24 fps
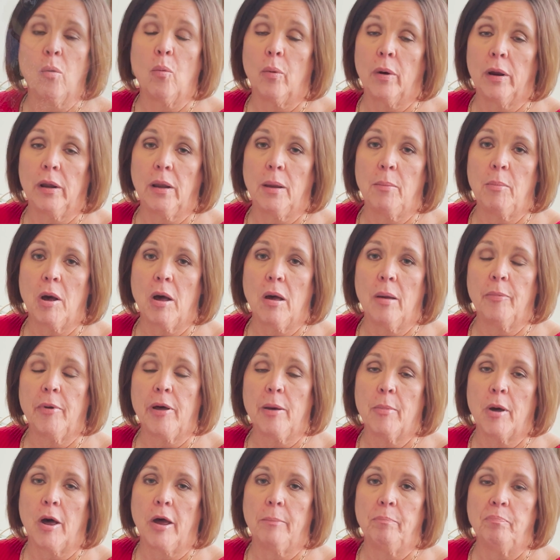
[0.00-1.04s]
really, mom?
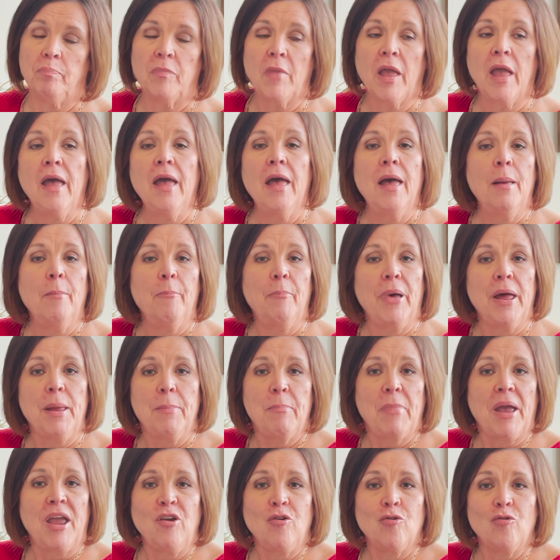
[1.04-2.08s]
Come on. But
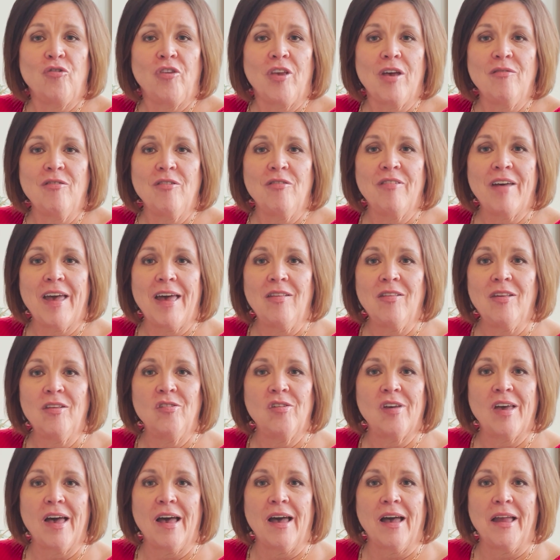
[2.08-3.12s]
make yourself a
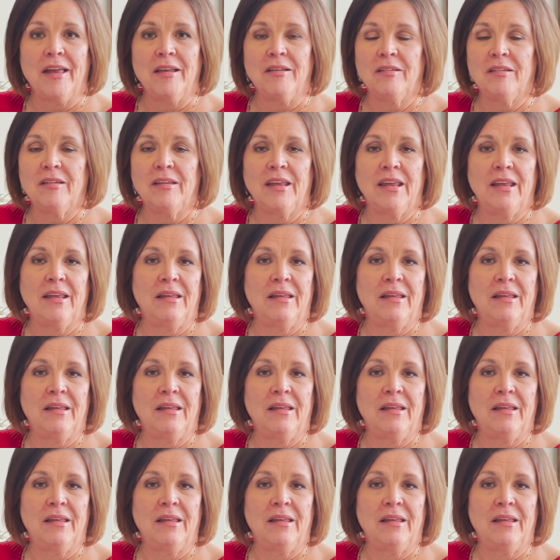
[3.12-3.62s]
Valentine.